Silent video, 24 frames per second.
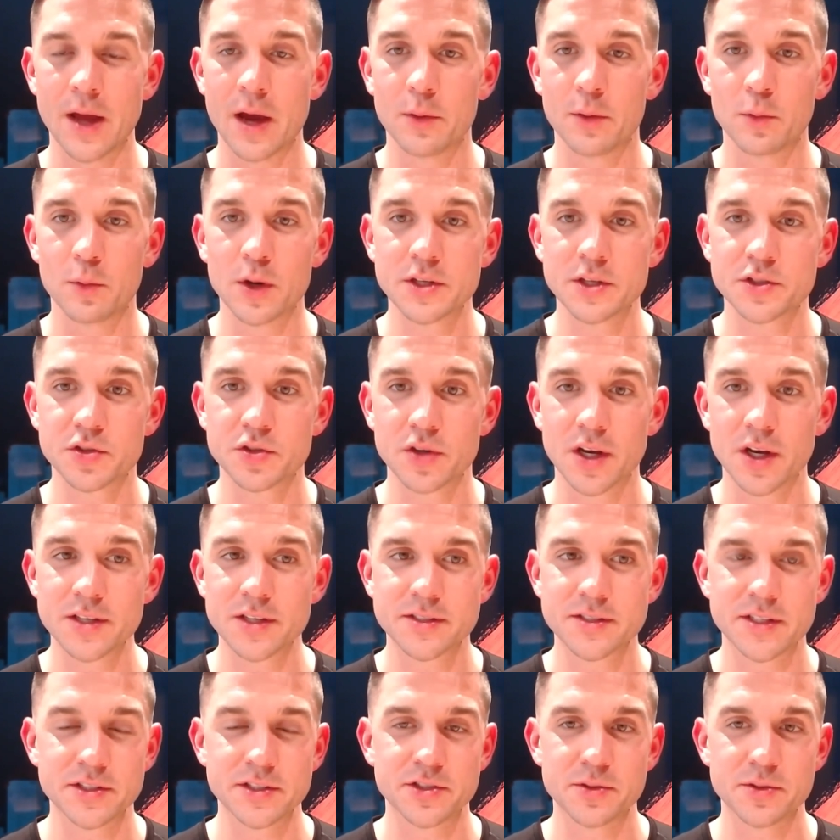What
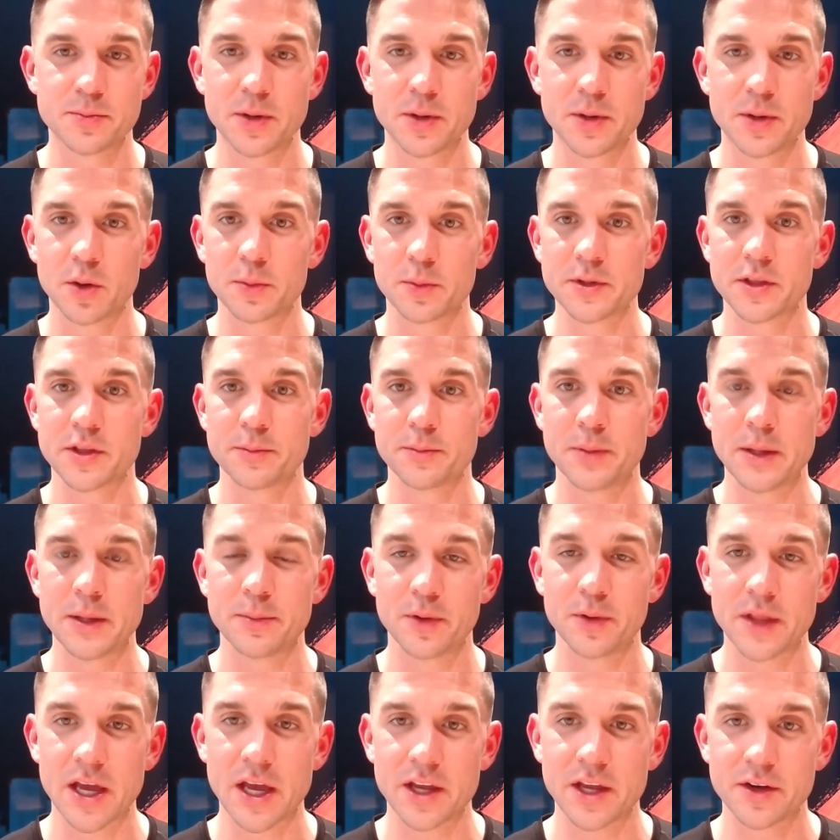trust did you build with the
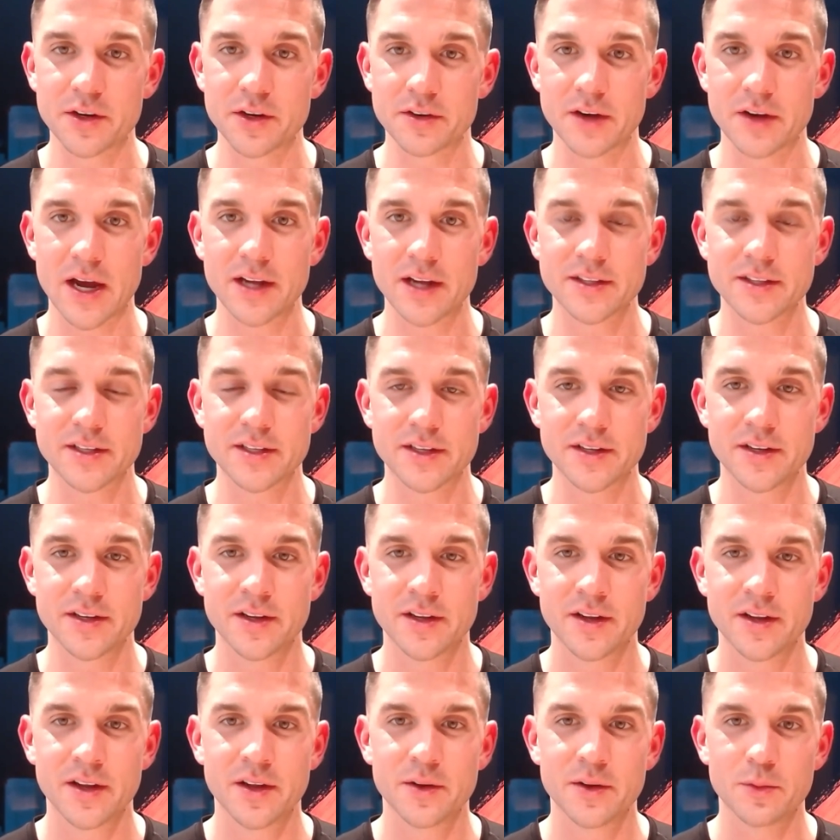people that you interacted
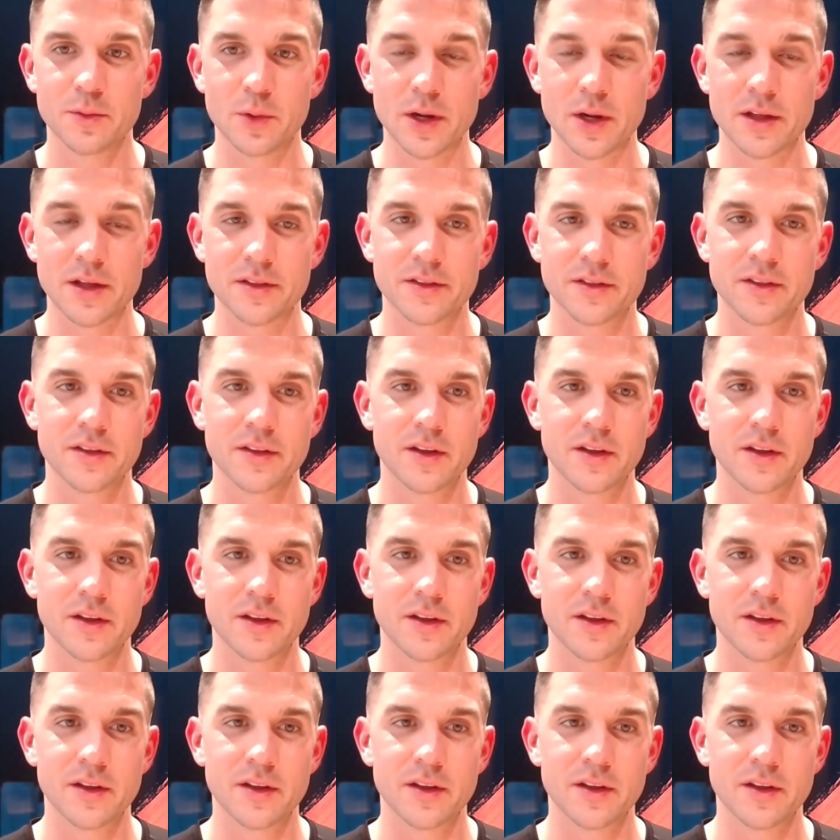with?